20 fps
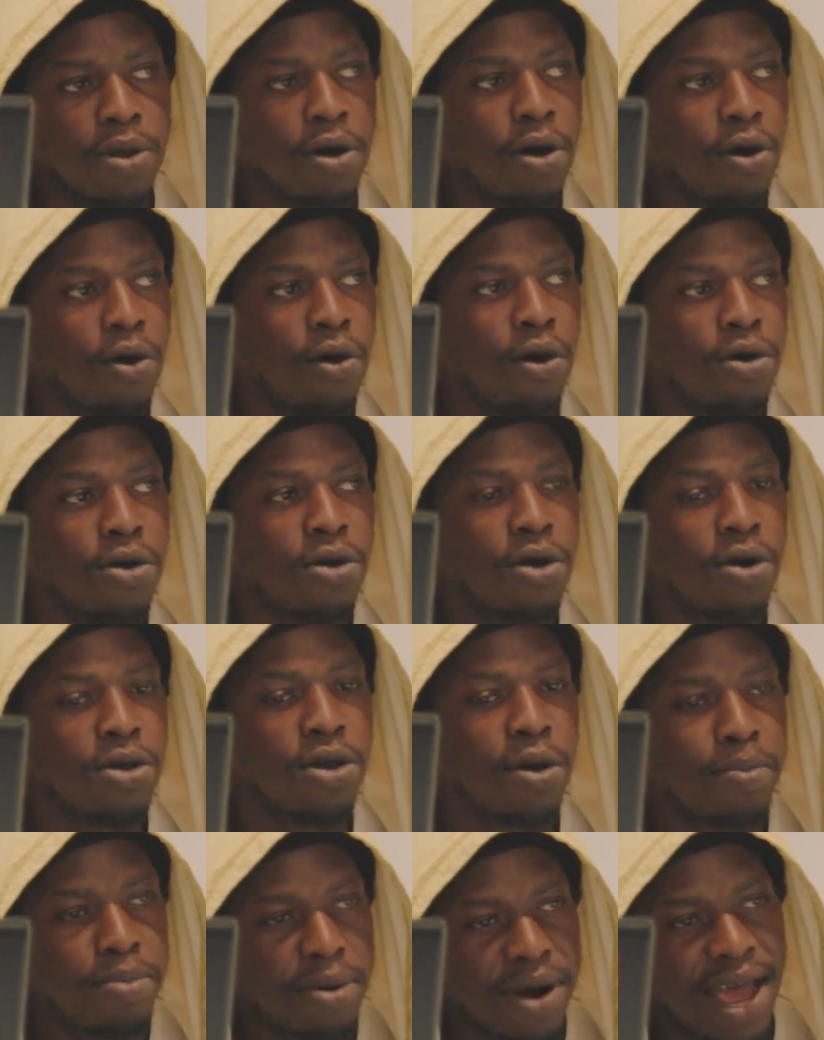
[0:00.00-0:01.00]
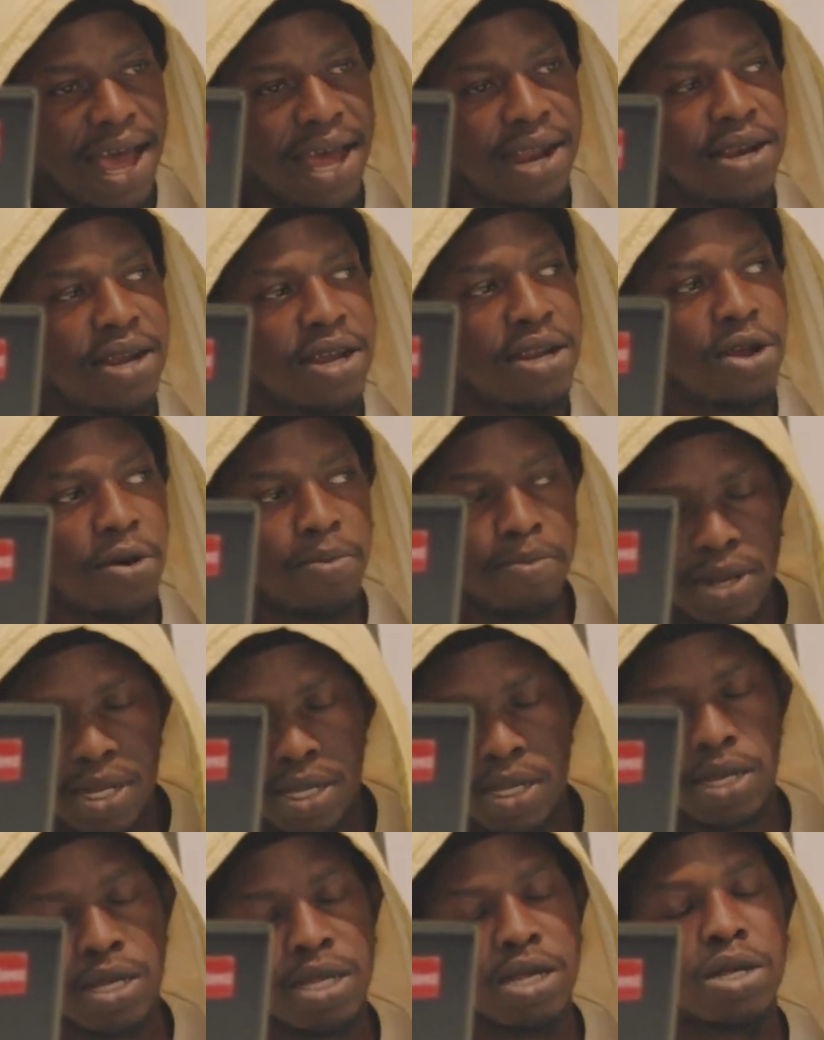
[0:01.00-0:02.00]
your brand and your
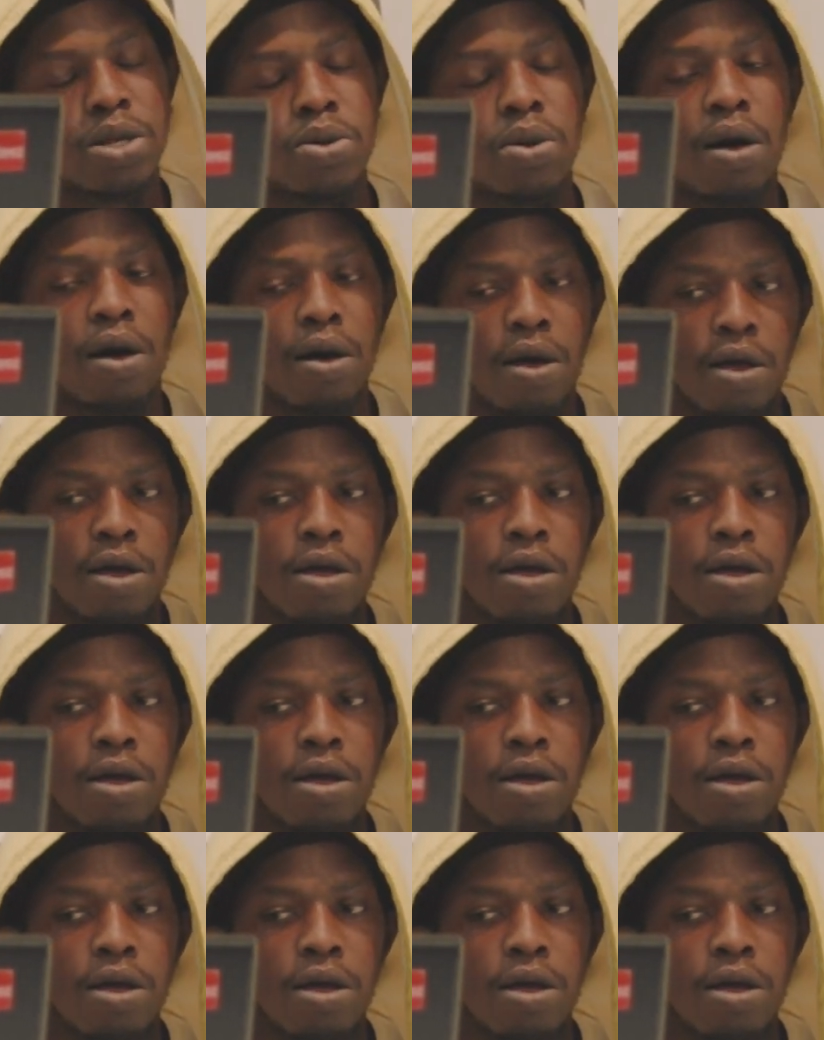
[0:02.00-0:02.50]
business as well.